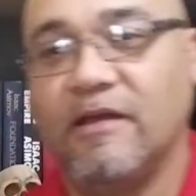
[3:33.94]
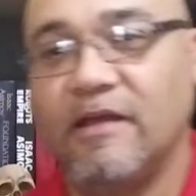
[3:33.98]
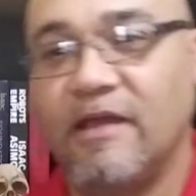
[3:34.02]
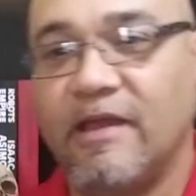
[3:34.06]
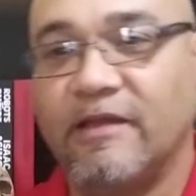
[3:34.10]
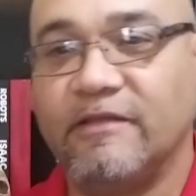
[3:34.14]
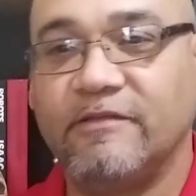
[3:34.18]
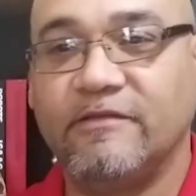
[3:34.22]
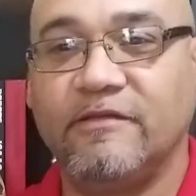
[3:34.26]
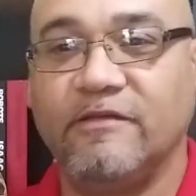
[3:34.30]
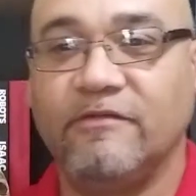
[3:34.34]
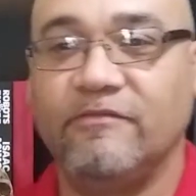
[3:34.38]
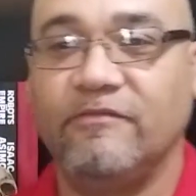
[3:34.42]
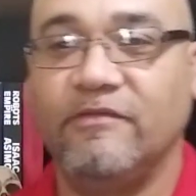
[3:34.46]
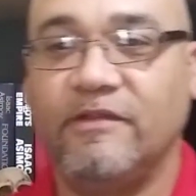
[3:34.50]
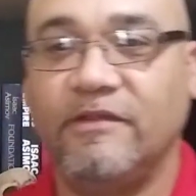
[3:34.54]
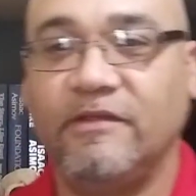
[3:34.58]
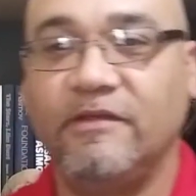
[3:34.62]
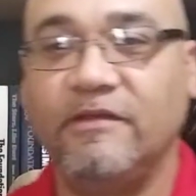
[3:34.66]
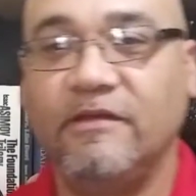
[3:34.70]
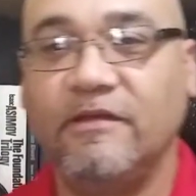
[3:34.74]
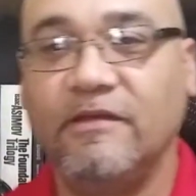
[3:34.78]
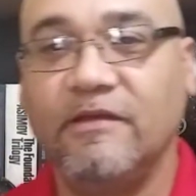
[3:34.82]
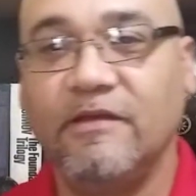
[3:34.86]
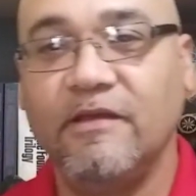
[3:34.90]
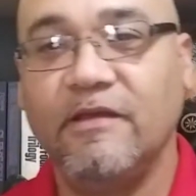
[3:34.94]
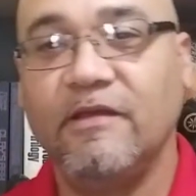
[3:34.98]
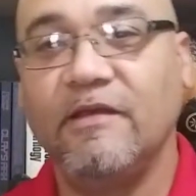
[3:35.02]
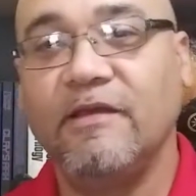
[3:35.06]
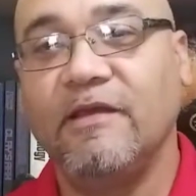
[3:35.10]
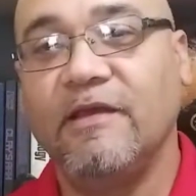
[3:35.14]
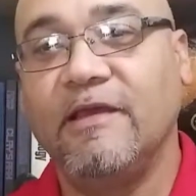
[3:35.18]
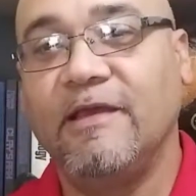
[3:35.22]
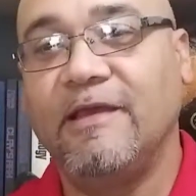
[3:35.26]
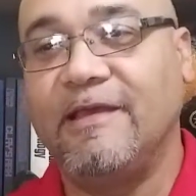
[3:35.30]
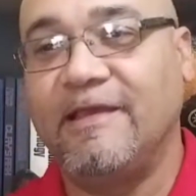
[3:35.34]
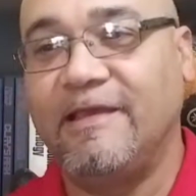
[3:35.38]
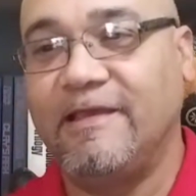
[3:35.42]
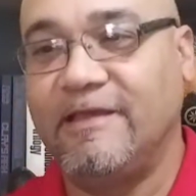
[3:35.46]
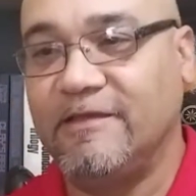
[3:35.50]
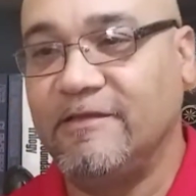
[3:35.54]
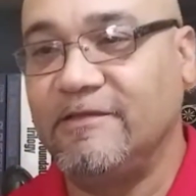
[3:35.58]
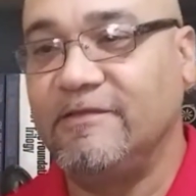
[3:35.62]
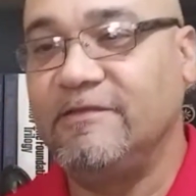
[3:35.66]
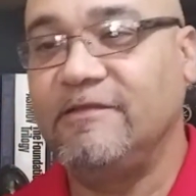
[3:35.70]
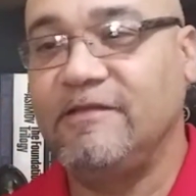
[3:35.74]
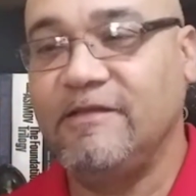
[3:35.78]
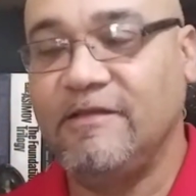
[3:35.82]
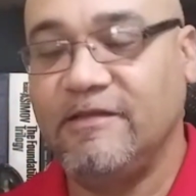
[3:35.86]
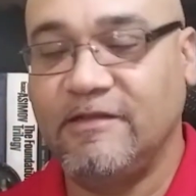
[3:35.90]
activity
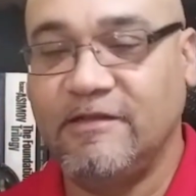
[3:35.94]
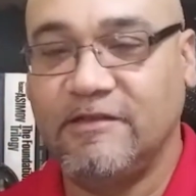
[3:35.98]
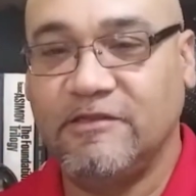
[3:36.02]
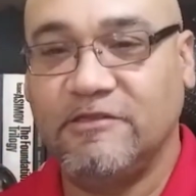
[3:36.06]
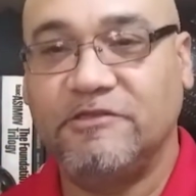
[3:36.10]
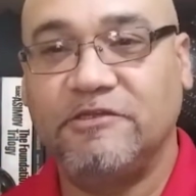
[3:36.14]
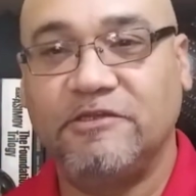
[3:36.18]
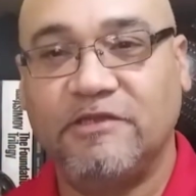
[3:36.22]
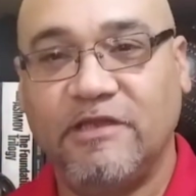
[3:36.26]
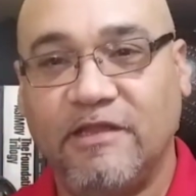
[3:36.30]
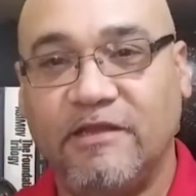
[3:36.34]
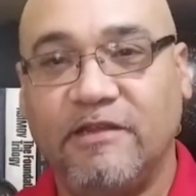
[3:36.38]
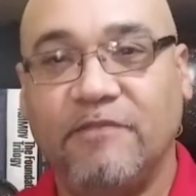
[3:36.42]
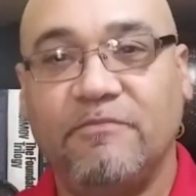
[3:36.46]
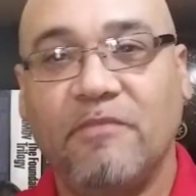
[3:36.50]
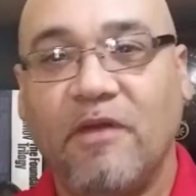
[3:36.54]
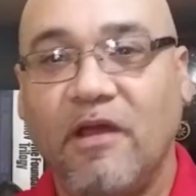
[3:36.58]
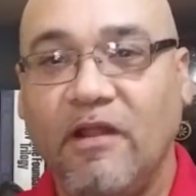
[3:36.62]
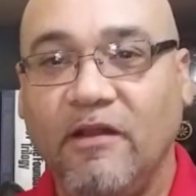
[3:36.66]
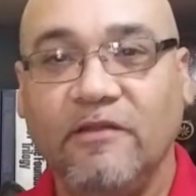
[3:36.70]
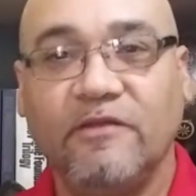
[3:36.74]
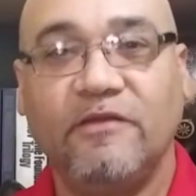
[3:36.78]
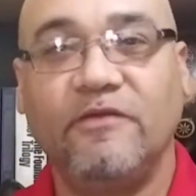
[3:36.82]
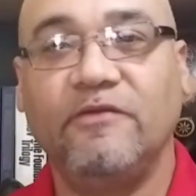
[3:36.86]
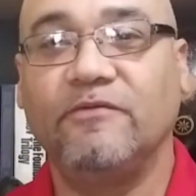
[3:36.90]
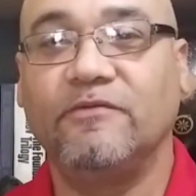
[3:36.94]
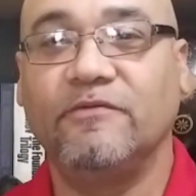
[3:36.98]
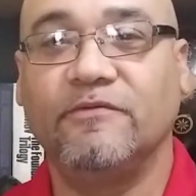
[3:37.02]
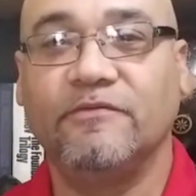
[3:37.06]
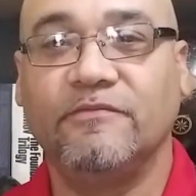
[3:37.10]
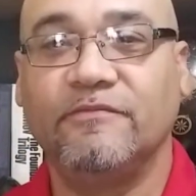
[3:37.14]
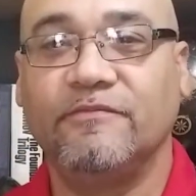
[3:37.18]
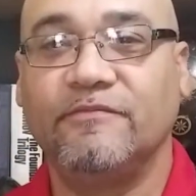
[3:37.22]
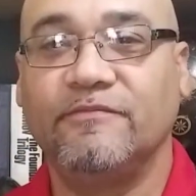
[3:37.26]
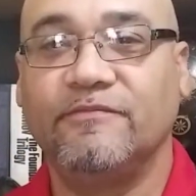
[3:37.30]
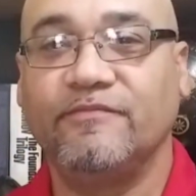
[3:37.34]
is the initiating molecule.